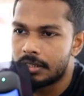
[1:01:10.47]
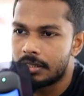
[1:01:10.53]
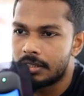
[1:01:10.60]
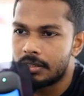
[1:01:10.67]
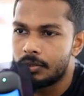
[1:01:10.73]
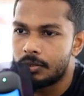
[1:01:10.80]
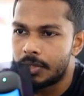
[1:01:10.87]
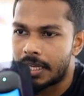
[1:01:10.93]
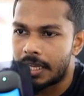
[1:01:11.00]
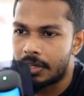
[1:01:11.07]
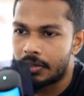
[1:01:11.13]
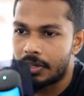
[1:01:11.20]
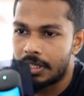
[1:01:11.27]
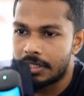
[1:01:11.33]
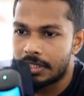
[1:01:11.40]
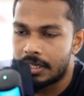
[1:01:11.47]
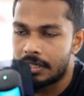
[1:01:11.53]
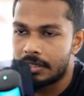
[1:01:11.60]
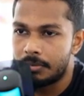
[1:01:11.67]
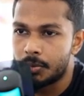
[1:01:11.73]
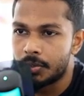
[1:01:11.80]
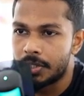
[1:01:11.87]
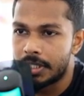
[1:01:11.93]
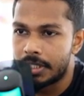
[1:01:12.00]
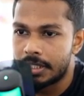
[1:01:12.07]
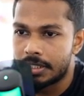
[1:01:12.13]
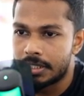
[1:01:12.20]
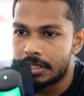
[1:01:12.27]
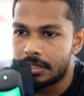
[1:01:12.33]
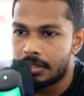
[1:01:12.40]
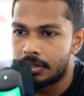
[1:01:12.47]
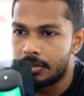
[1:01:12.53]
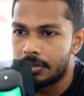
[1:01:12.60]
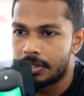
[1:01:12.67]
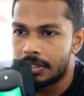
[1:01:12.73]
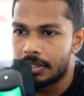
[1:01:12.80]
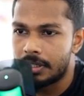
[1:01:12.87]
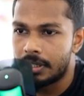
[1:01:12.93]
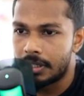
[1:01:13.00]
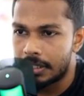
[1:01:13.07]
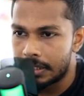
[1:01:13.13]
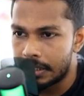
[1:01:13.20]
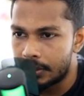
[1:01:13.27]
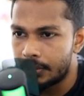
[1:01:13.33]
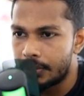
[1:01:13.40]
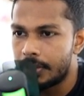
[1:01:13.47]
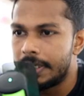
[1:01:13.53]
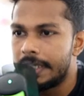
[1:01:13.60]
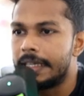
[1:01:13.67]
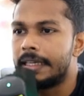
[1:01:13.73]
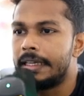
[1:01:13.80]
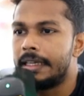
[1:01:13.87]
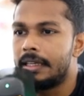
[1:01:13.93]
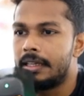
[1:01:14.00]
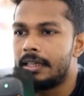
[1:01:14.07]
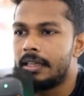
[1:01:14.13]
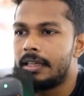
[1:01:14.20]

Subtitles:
do the calculation and move the cursor accordingly.